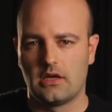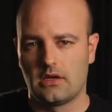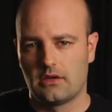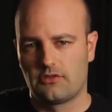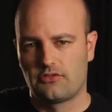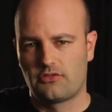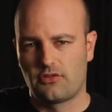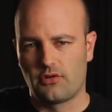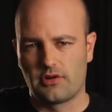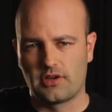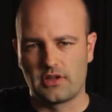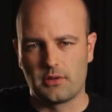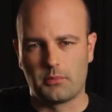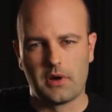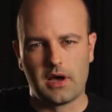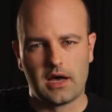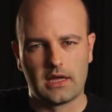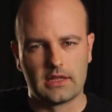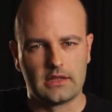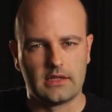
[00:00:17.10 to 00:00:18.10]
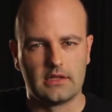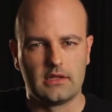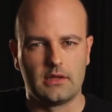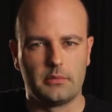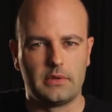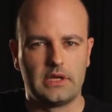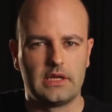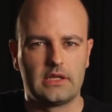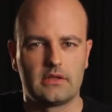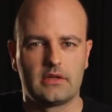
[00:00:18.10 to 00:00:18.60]
stirring the pot a little
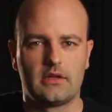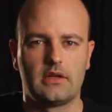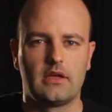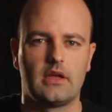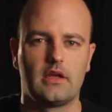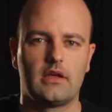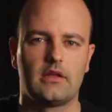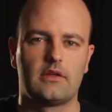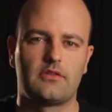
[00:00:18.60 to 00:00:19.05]
bit. Uh,